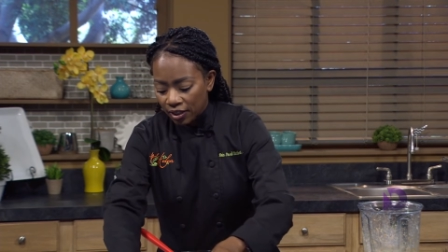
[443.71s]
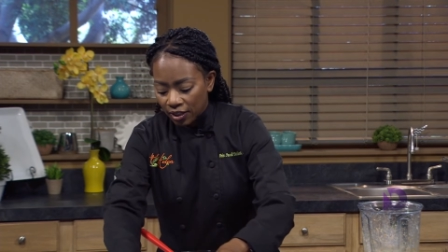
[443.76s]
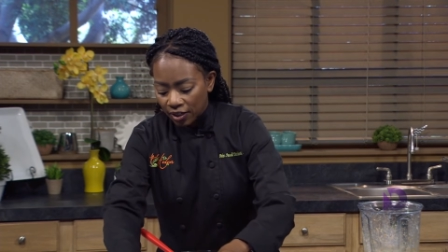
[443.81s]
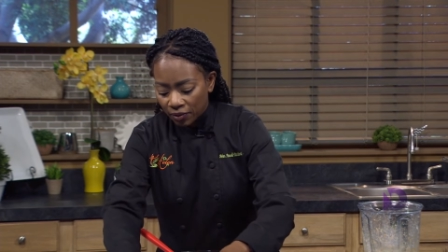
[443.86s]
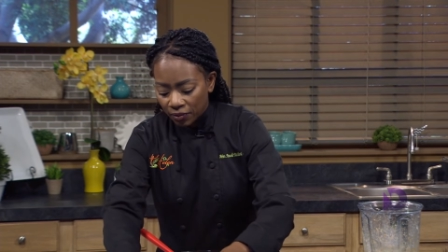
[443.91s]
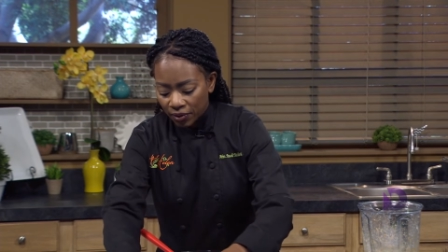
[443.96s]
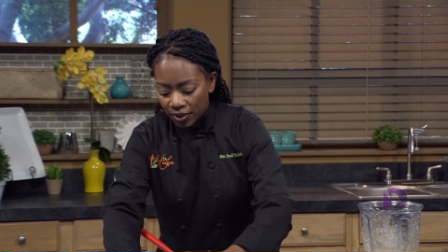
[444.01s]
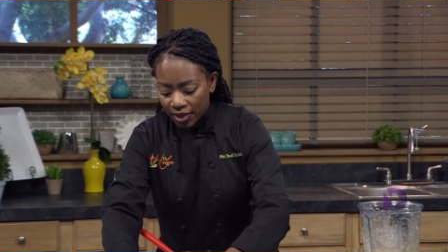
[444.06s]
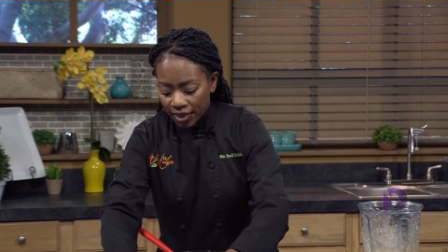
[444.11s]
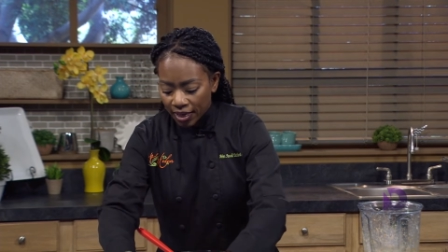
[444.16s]

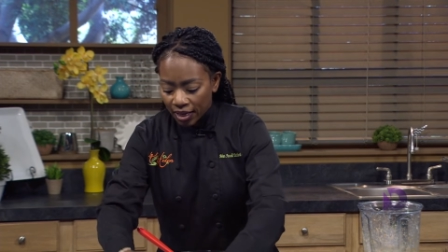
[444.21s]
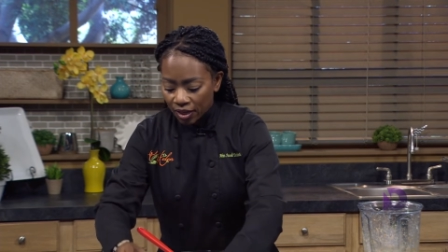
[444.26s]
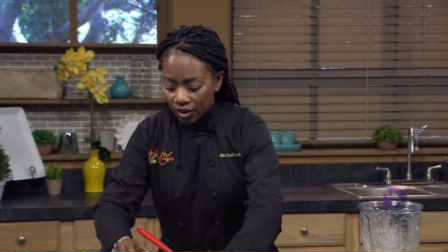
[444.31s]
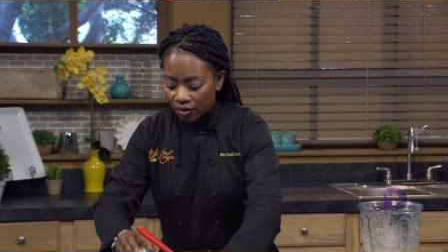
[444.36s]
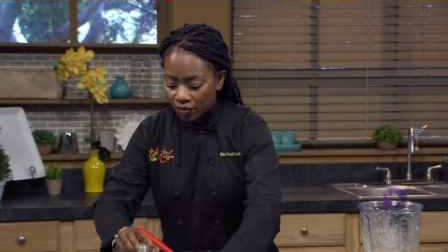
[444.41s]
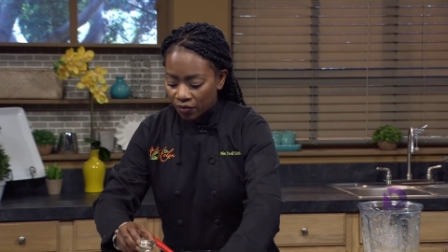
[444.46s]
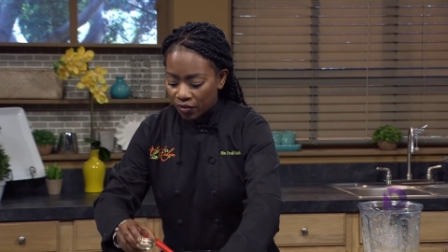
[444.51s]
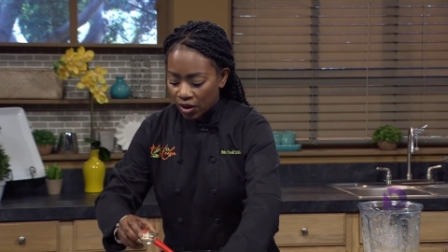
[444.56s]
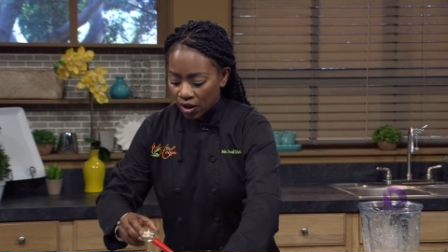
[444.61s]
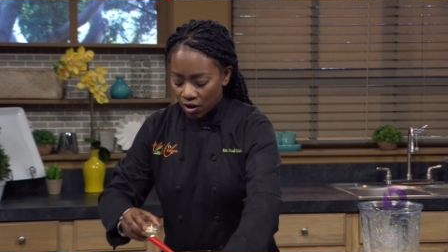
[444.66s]
We
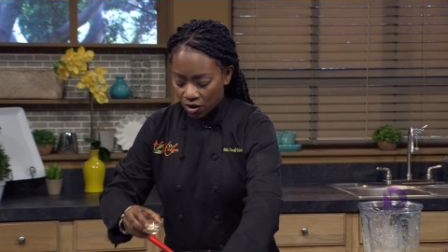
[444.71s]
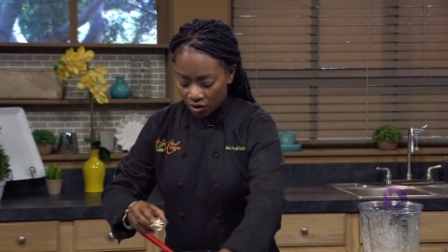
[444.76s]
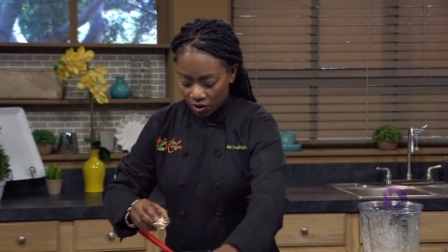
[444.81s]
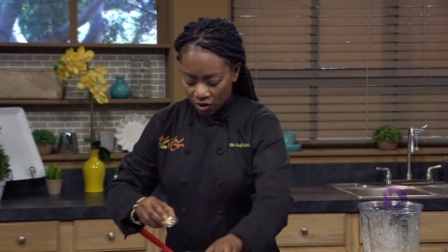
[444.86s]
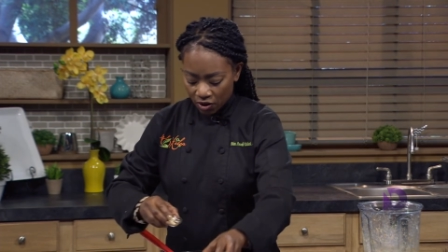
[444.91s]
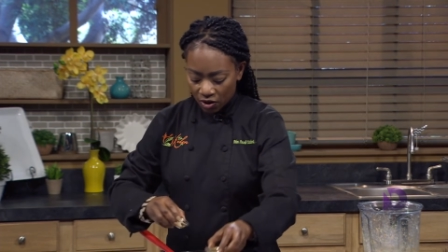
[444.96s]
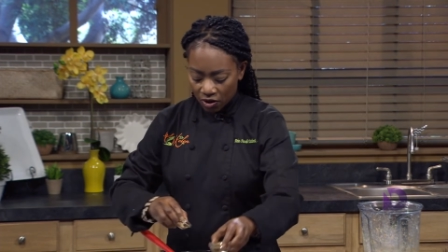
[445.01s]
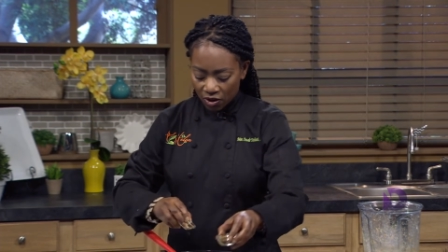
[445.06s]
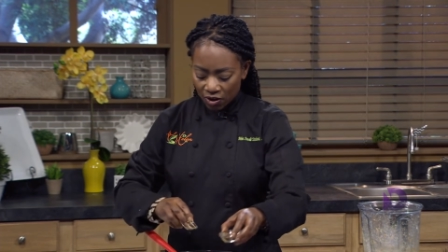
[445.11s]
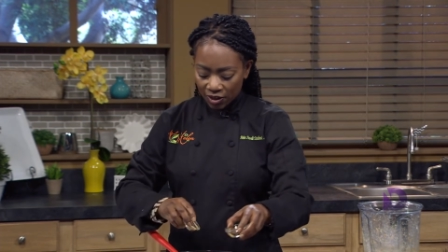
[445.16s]
have our
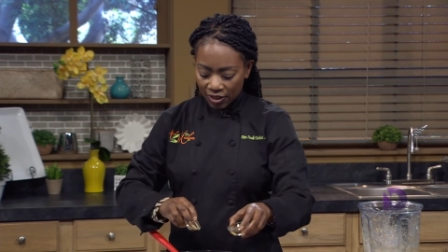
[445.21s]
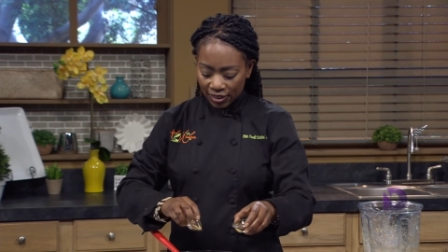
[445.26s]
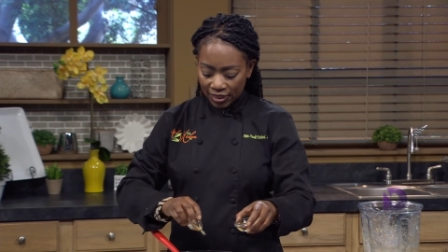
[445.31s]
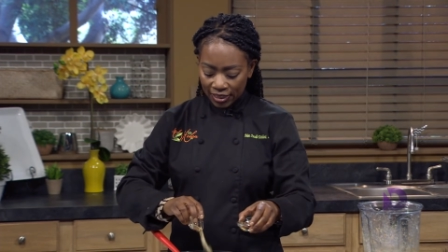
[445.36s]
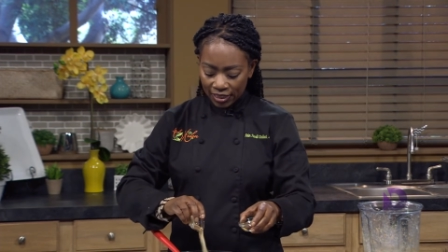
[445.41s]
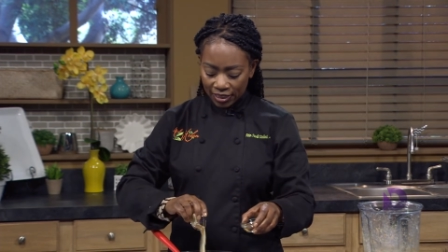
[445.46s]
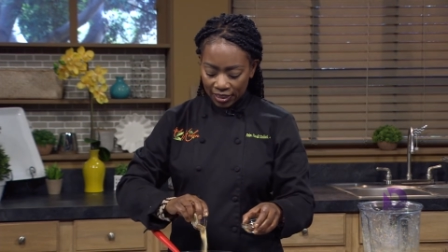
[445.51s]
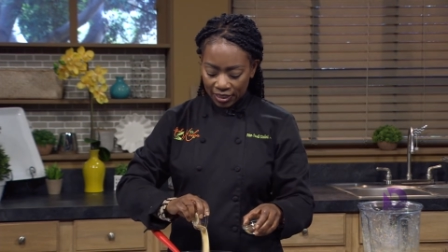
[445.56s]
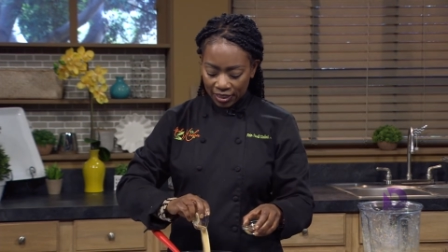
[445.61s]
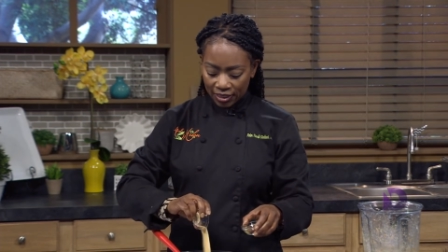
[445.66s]

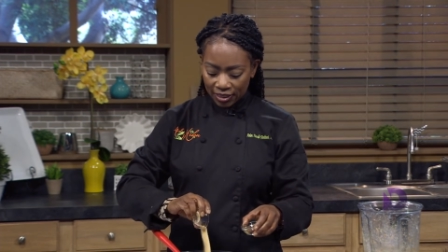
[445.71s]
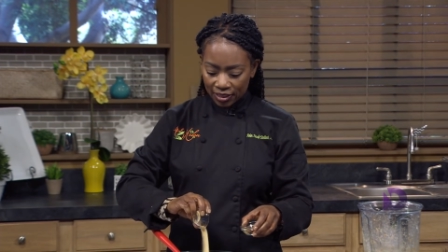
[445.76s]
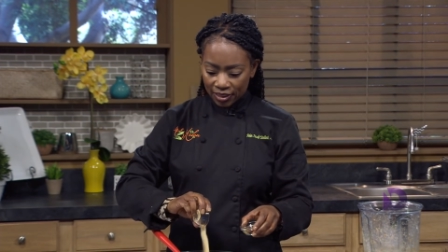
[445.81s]
garlic,